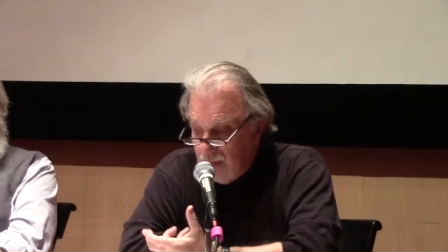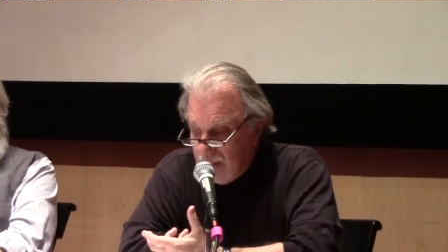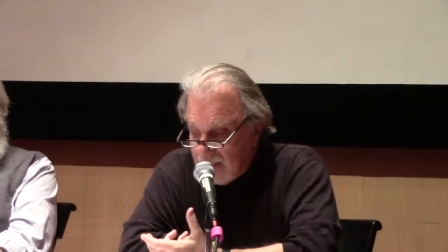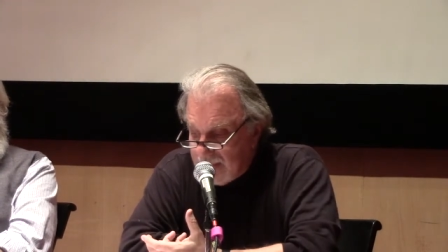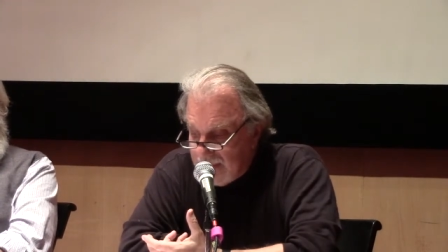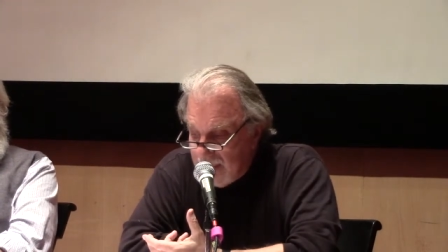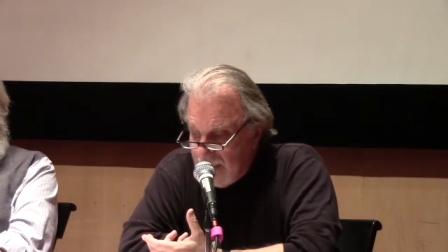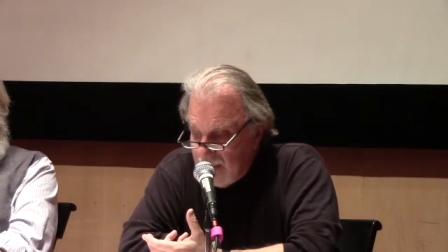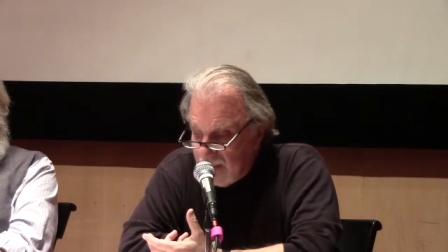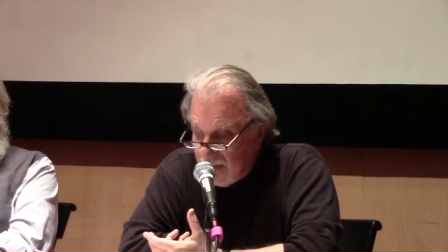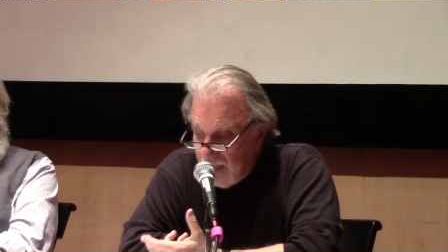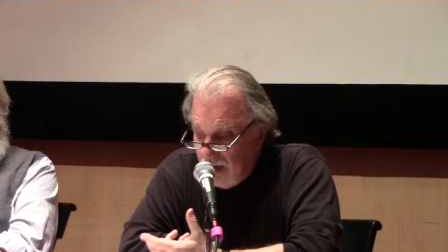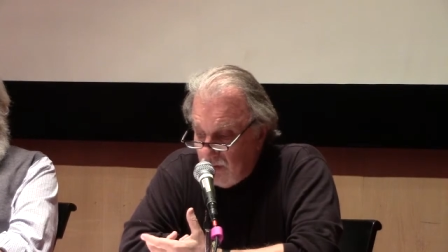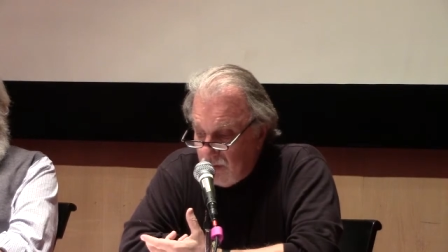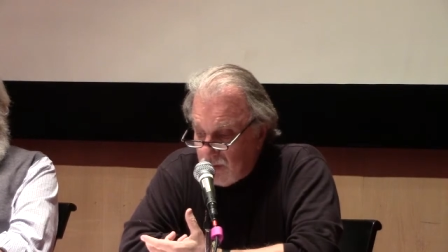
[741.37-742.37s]

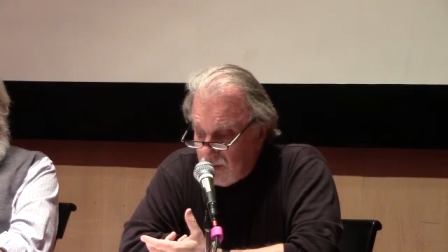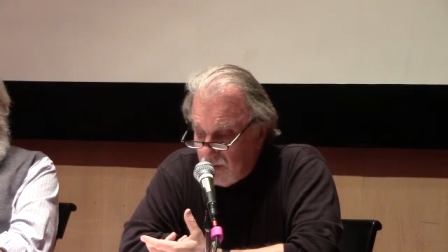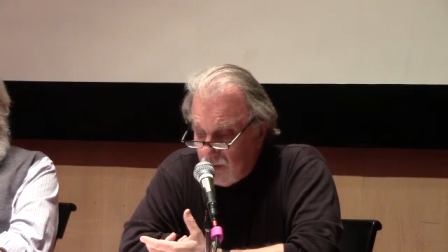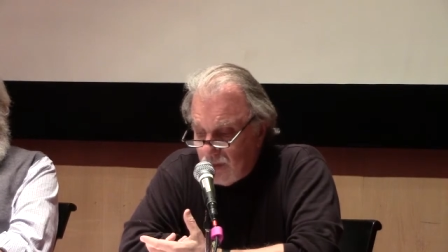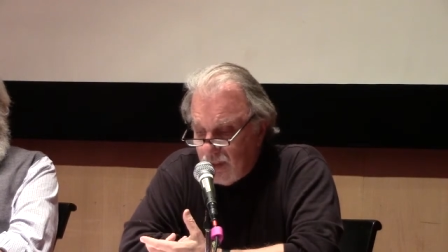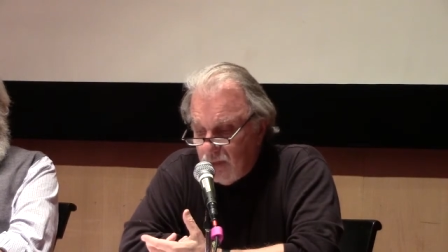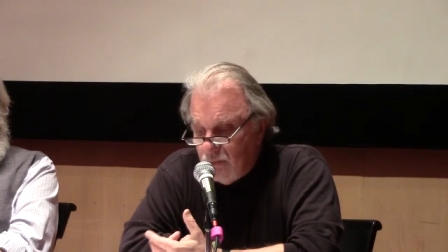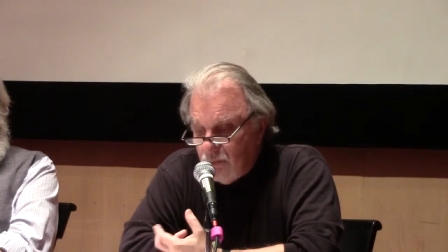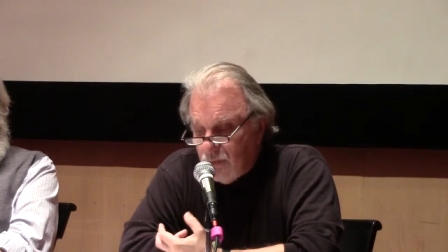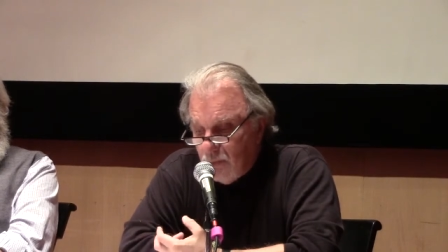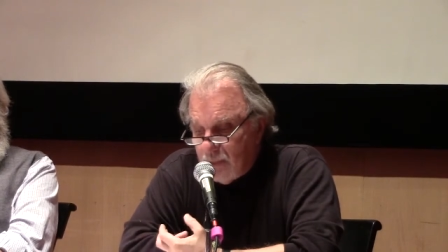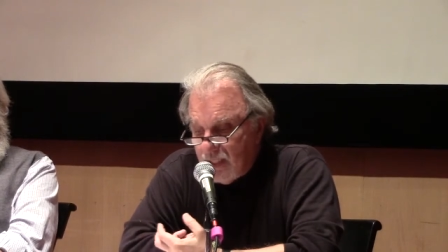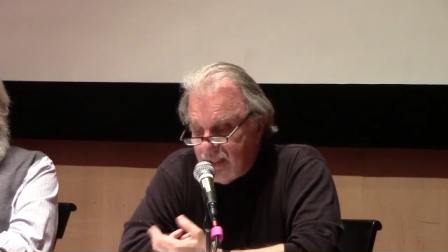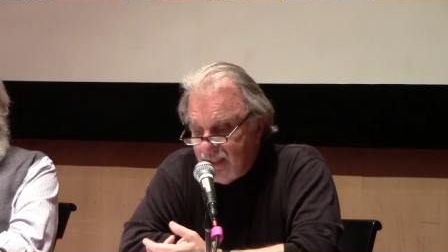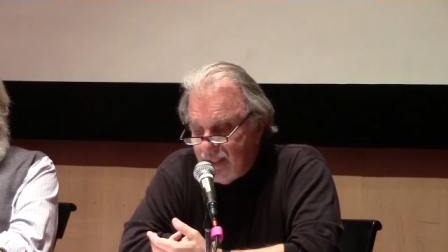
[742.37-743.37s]
seize territory
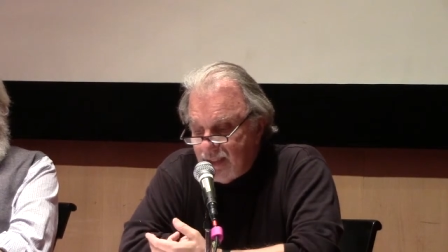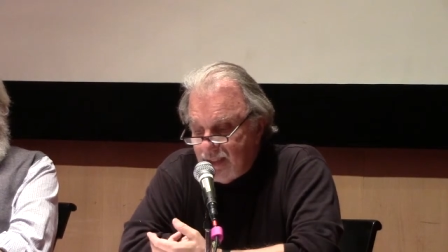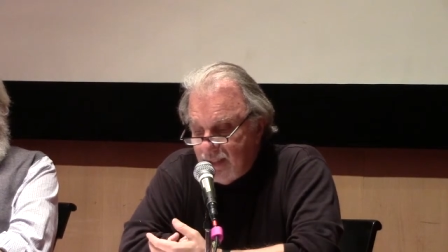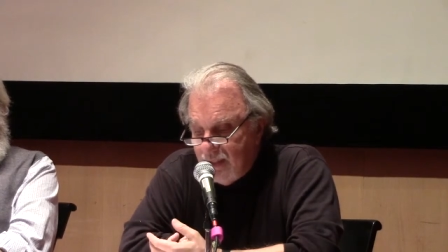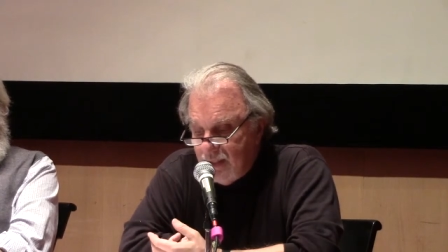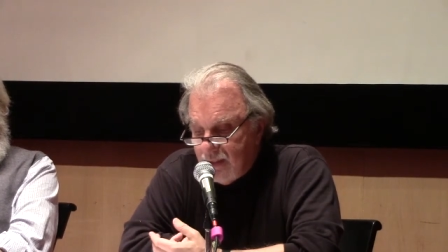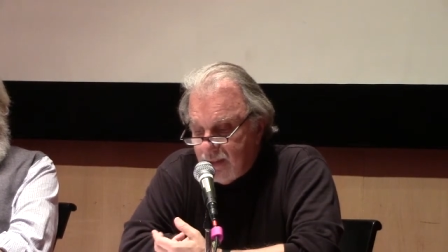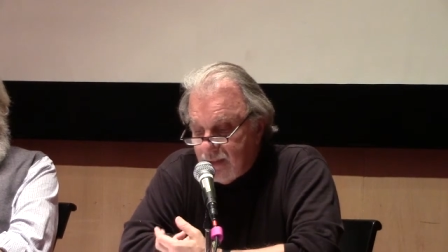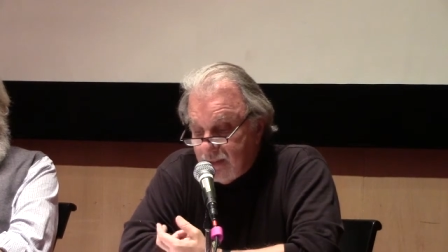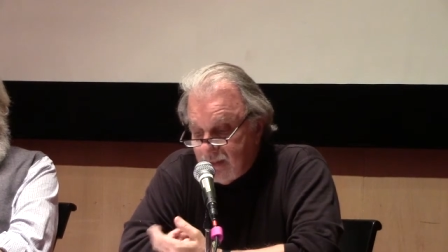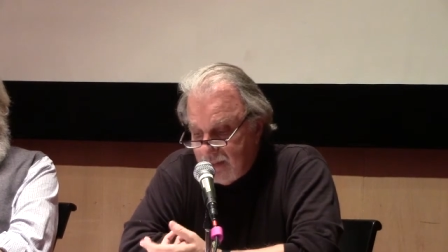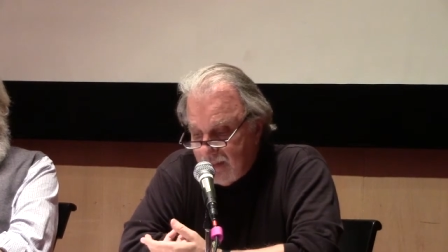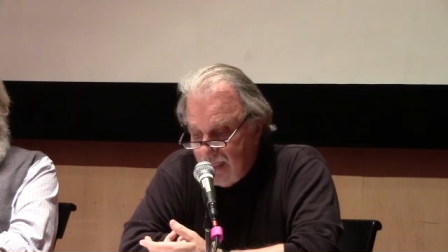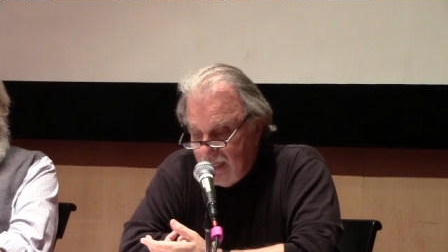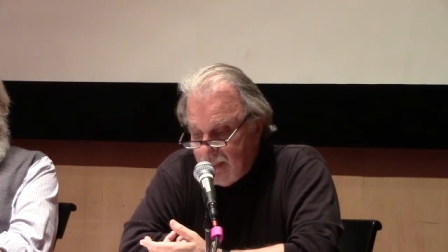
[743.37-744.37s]
from existing
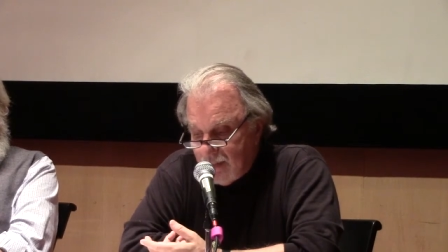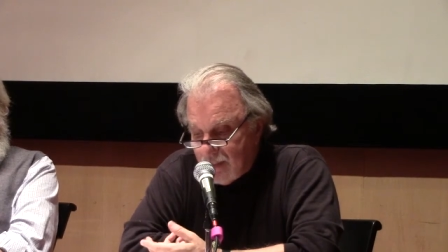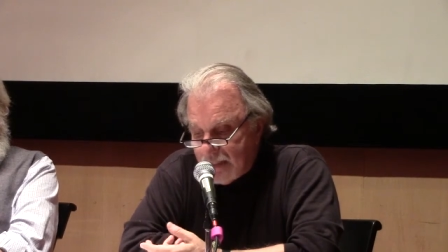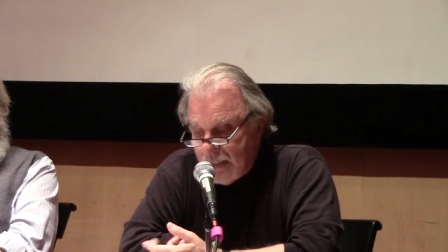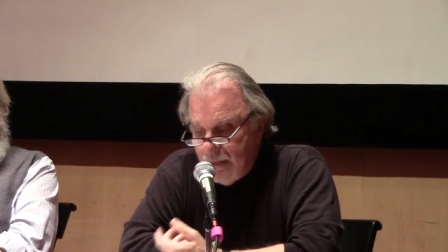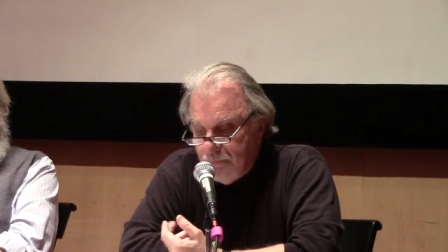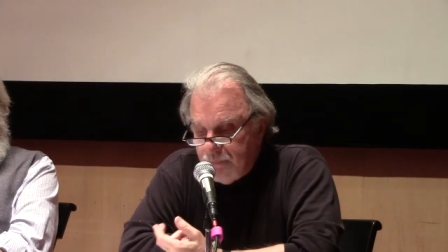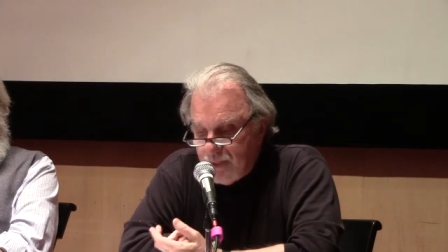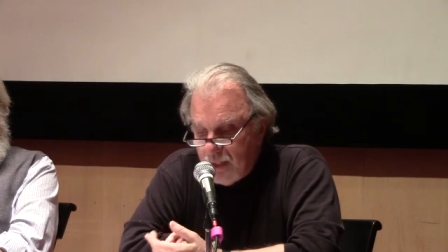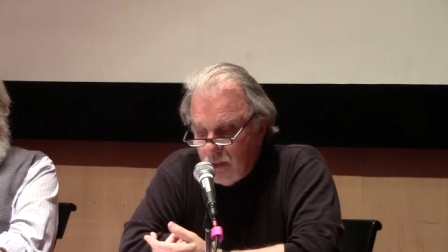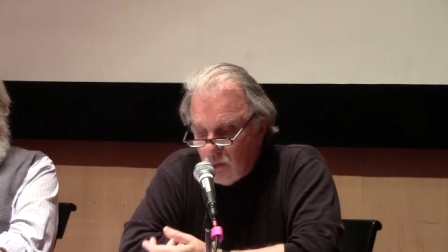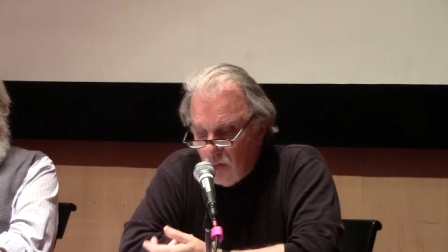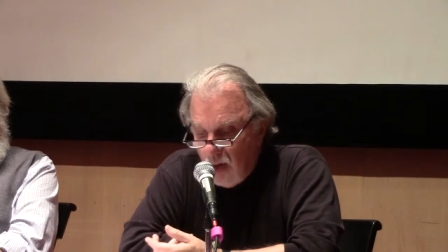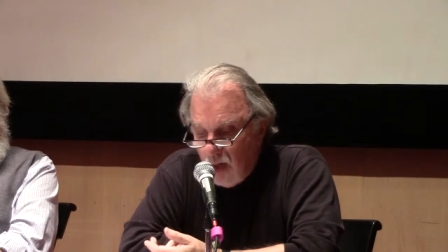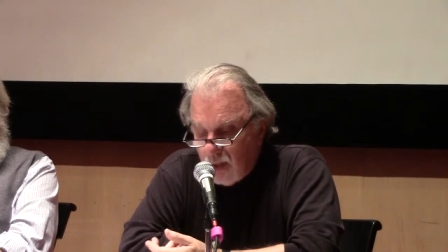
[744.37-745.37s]
states,
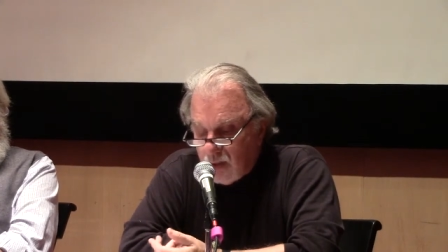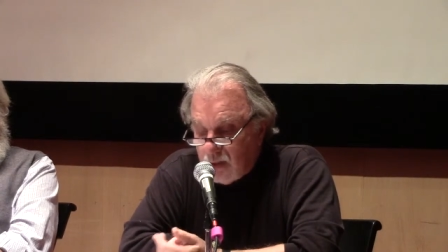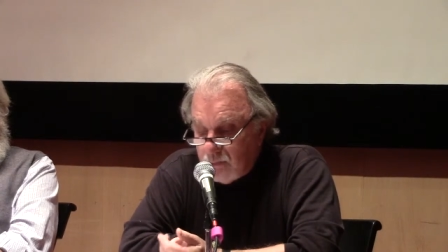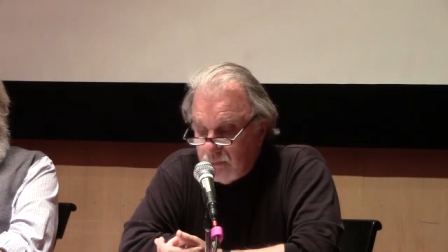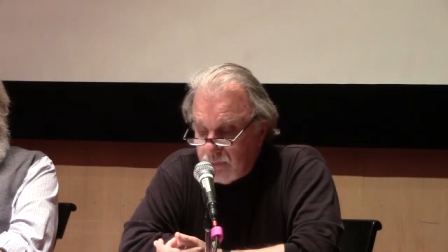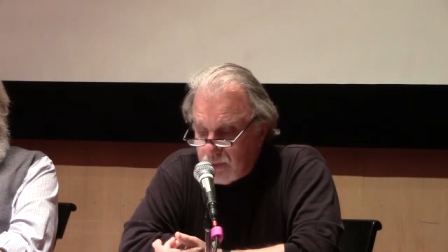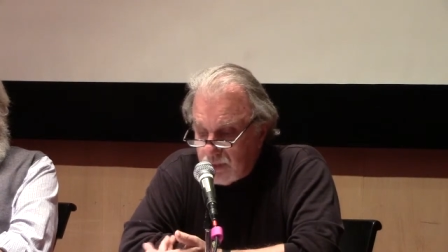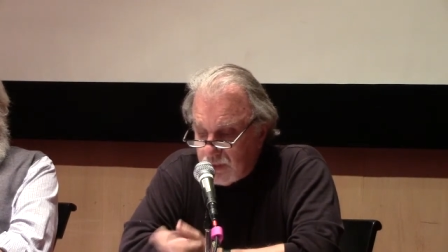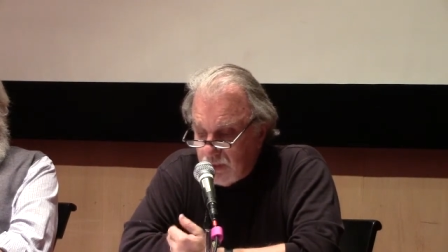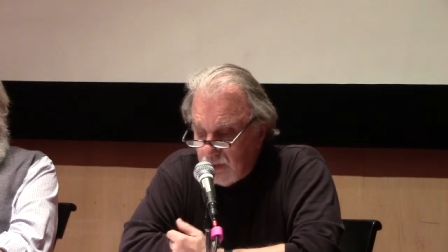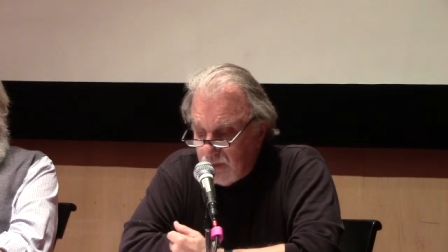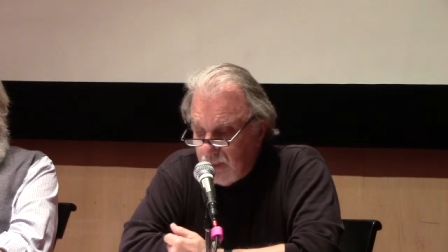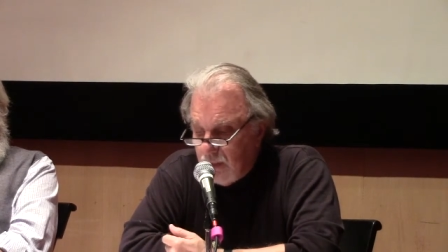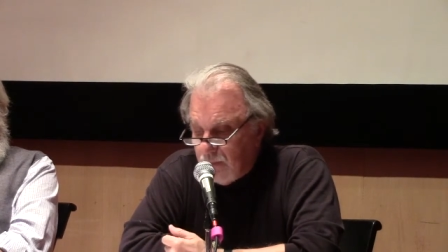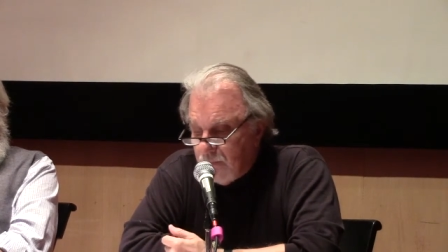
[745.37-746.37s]
Iraq,
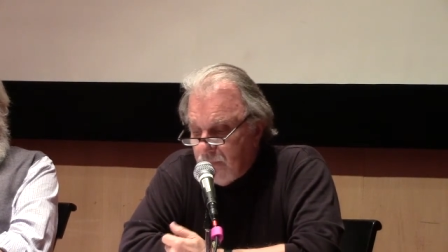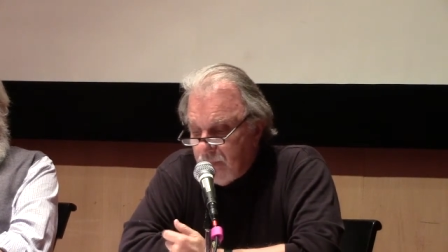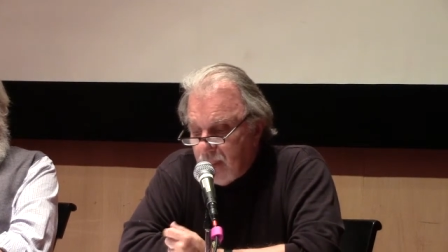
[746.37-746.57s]
Syria,